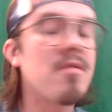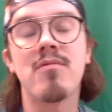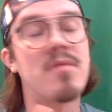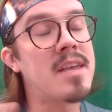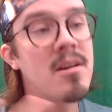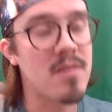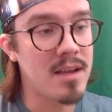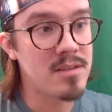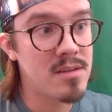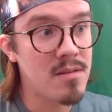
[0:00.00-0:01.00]
through the
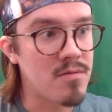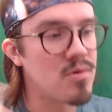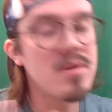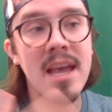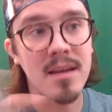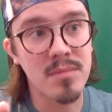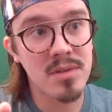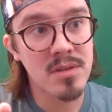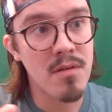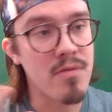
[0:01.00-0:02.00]
internet, through
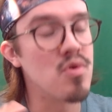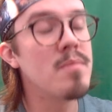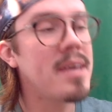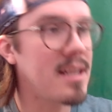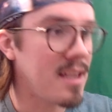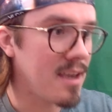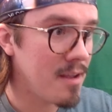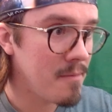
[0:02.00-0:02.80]
games, through media?